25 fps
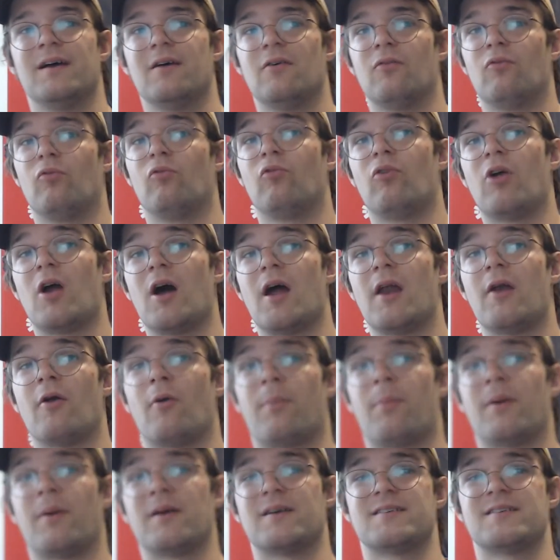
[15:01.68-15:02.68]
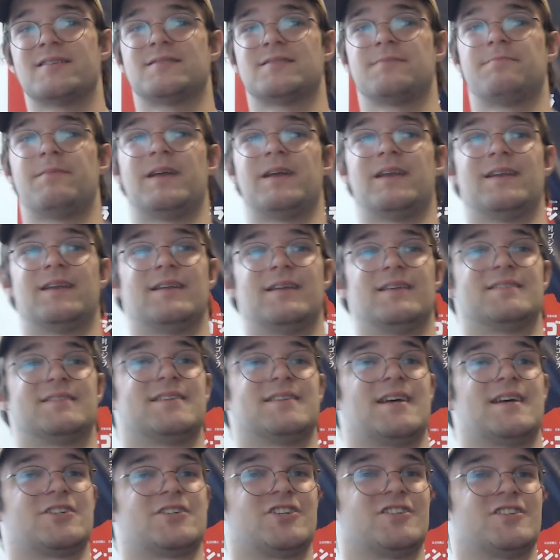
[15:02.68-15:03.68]
run or participated in
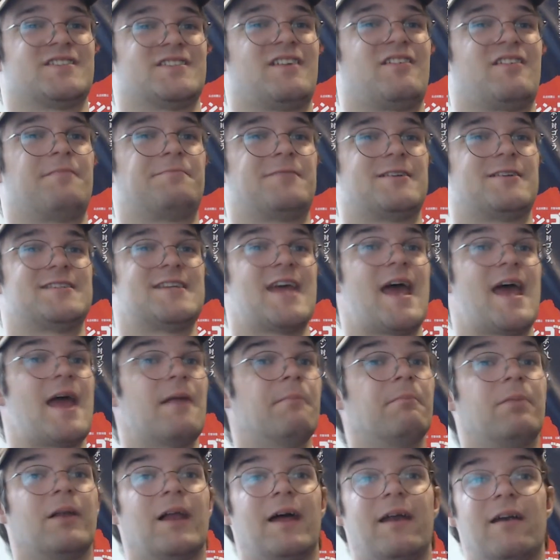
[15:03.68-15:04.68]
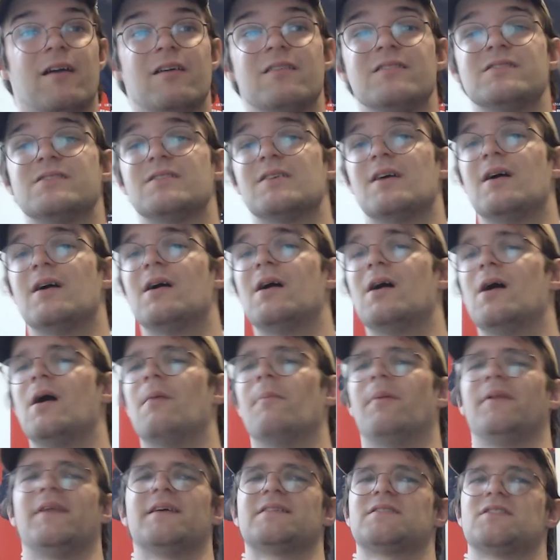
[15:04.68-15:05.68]
sessions that are up to 10 players,
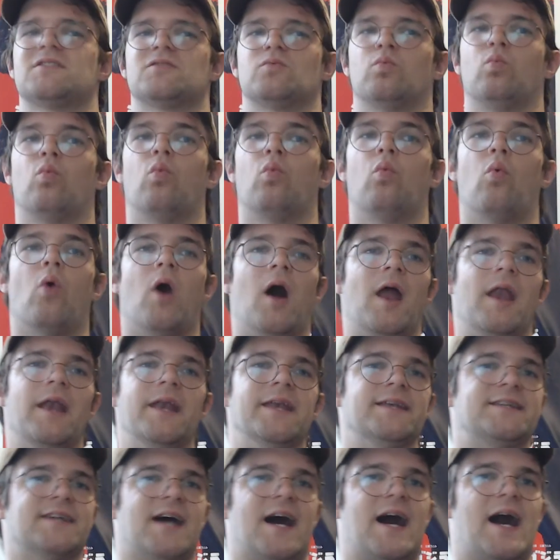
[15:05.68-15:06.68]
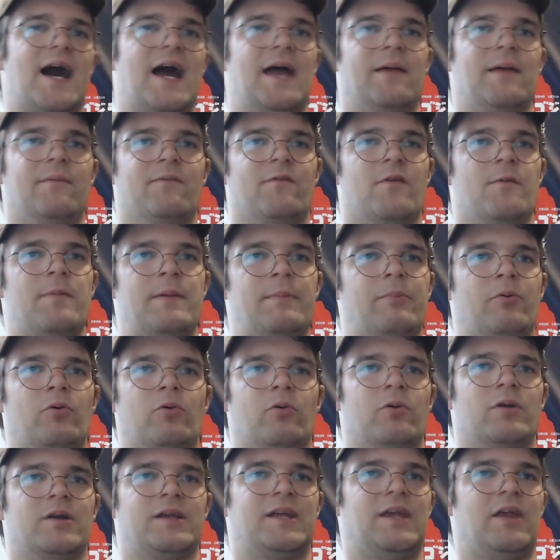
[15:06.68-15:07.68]
but that's just one time for people
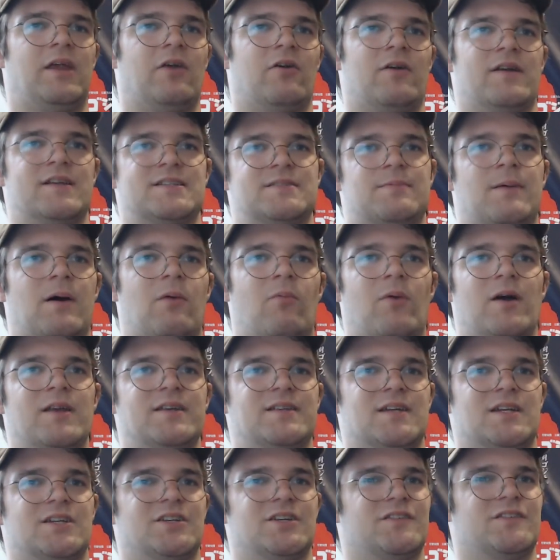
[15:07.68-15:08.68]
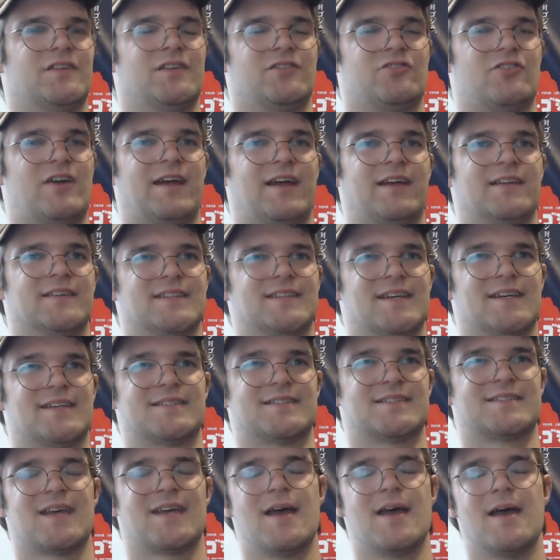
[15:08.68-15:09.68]
who are curious about what Dungeons and Dragons
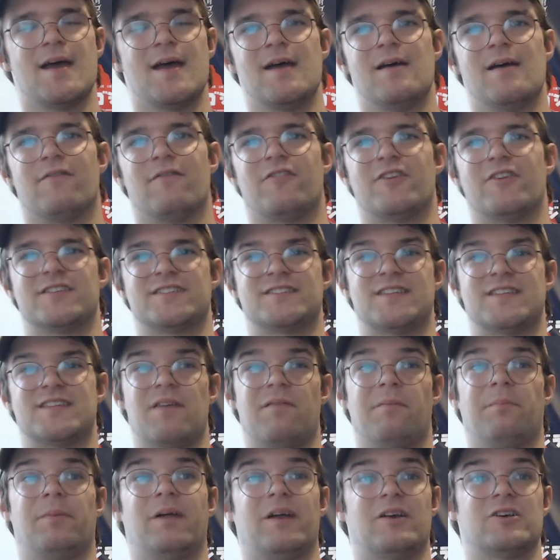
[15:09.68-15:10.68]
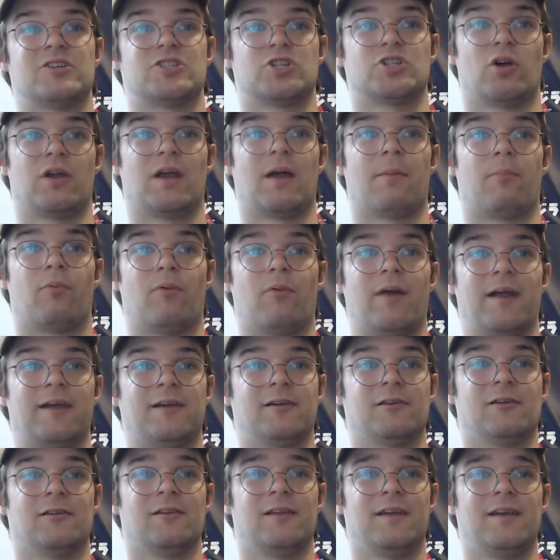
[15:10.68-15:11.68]
is. For 7 players showing up
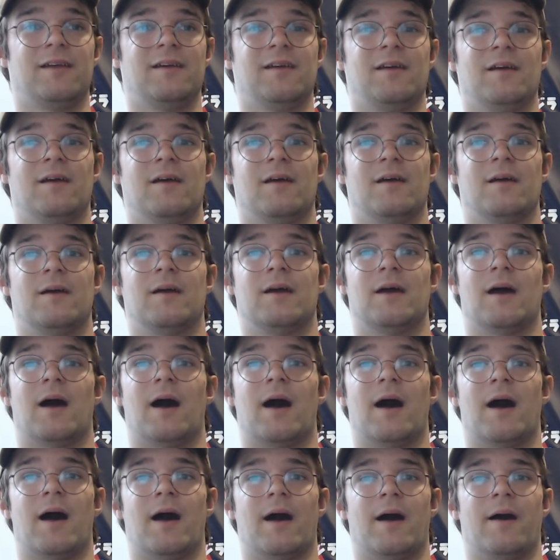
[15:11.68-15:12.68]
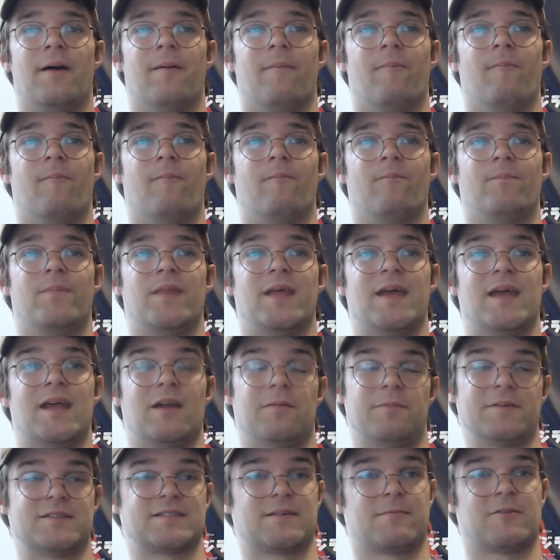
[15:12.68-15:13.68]
regularly,
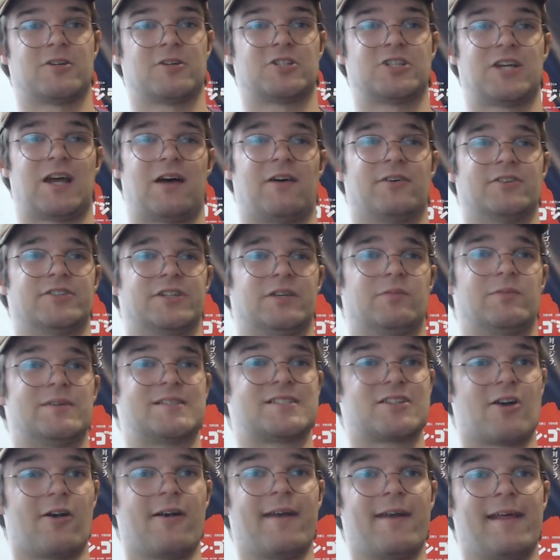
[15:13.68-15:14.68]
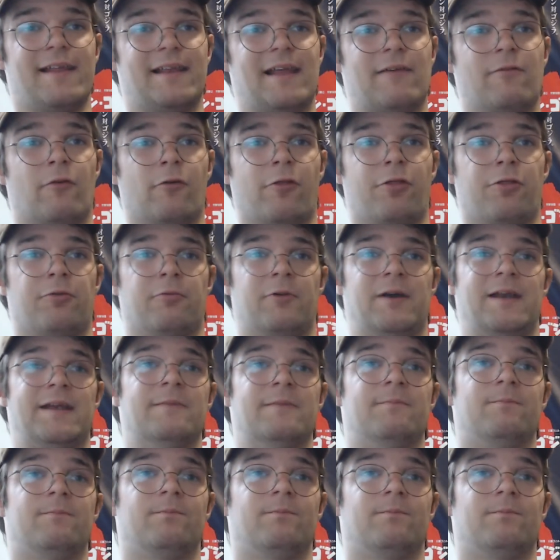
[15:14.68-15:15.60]
it'll be somewhat challenging. We started at level 3.